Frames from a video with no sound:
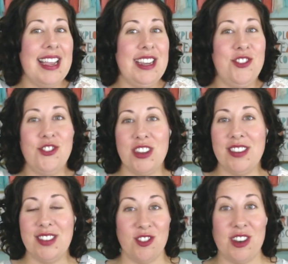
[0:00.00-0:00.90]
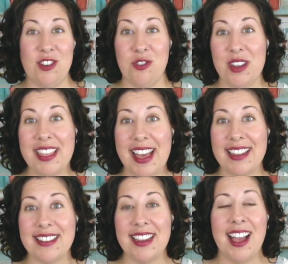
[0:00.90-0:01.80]
I just don't enjoy
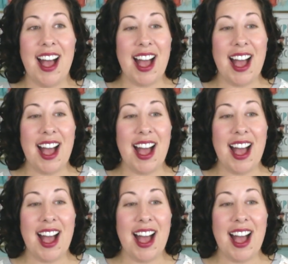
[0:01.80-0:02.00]
that.